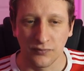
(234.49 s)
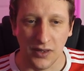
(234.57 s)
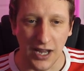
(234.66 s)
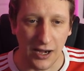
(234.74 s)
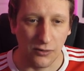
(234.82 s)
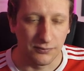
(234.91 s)

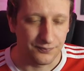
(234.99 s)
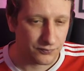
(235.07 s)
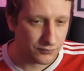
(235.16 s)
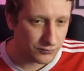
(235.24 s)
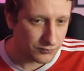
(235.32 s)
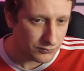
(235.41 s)
Now,
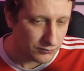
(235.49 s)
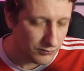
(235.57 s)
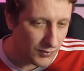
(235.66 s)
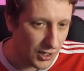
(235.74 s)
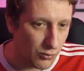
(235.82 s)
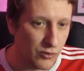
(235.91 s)

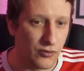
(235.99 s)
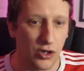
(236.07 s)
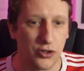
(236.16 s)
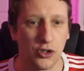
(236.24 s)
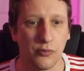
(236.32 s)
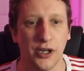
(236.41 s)
we've got
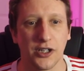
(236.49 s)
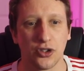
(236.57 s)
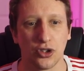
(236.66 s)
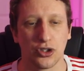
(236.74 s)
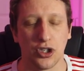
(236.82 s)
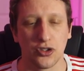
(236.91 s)
Ljungberg
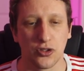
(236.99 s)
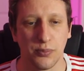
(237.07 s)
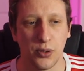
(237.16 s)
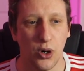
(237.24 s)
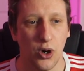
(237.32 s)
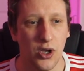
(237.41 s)
just on
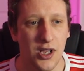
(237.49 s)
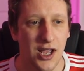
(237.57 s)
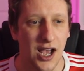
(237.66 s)
support,